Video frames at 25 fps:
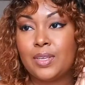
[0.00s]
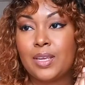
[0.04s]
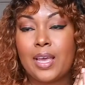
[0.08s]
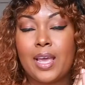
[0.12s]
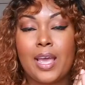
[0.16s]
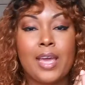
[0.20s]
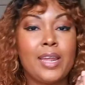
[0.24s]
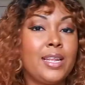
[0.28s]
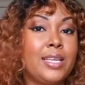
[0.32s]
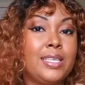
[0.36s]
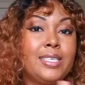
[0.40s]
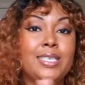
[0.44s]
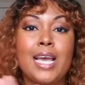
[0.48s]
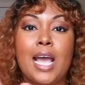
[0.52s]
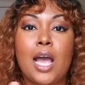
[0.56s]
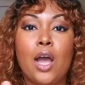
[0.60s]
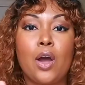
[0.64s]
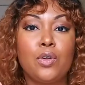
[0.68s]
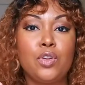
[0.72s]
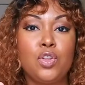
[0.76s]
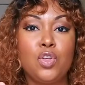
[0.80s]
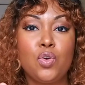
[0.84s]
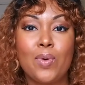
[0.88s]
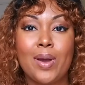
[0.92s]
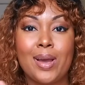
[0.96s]
any
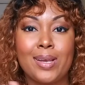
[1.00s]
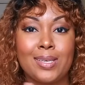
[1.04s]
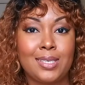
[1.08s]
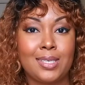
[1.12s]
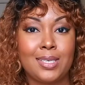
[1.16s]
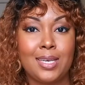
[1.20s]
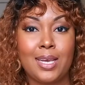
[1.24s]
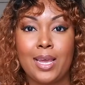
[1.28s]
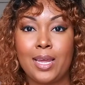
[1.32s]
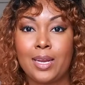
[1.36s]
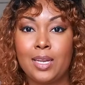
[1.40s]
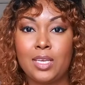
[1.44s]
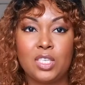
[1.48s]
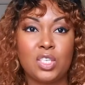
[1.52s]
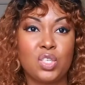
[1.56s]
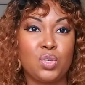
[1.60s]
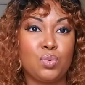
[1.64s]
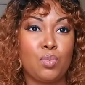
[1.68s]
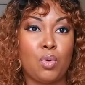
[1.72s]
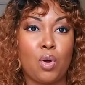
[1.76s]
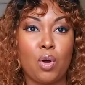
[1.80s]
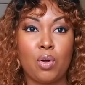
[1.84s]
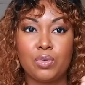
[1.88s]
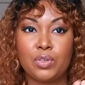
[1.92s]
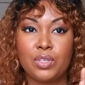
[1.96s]
town, USA, any
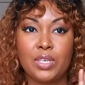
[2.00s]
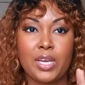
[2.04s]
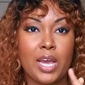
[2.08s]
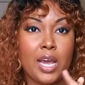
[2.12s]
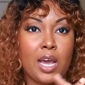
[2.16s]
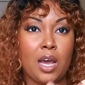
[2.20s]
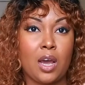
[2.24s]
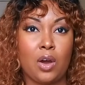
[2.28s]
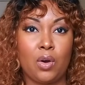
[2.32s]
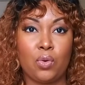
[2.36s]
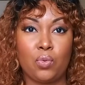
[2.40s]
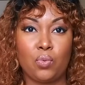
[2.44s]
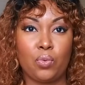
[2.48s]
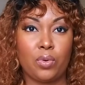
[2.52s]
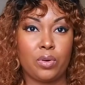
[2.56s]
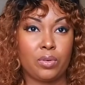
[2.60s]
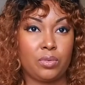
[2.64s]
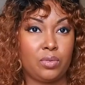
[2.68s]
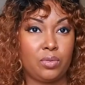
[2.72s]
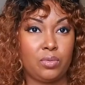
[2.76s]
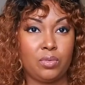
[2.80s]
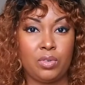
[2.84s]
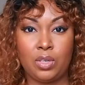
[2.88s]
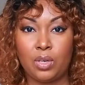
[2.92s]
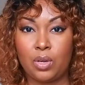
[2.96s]
small town
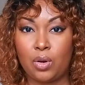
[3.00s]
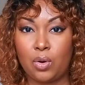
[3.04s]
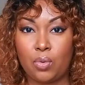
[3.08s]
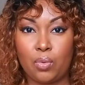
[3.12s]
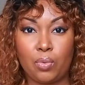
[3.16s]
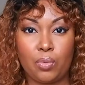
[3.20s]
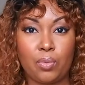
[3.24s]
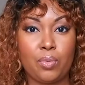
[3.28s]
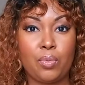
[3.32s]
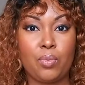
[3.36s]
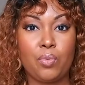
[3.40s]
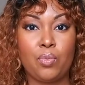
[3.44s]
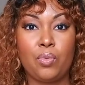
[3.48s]
where, you know,